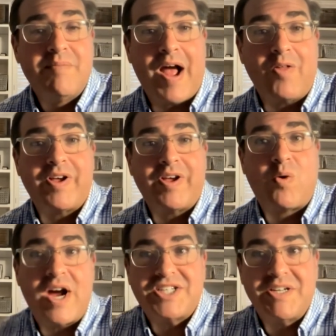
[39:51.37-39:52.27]
My only
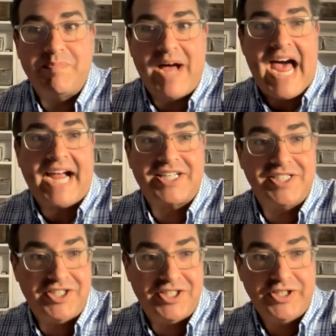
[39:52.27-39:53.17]
question back
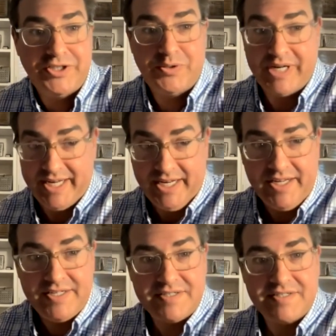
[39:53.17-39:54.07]
to you
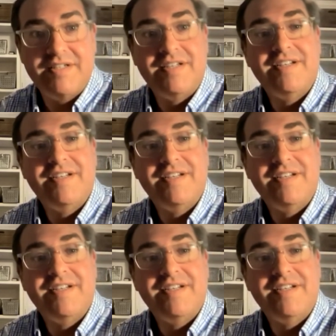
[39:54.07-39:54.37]
is,